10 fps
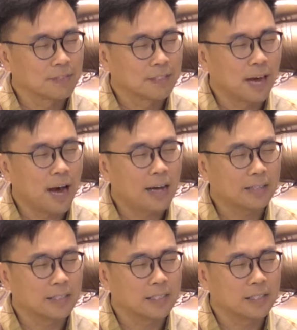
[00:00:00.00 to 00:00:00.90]
the
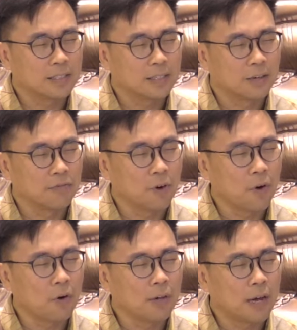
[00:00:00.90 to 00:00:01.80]
hearts of
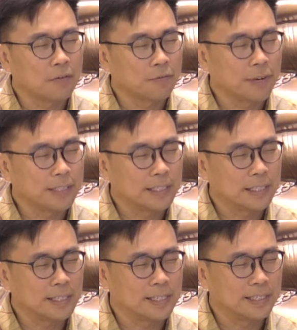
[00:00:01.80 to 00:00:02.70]
all our friends
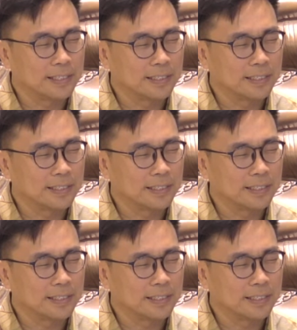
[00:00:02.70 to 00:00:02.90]
here.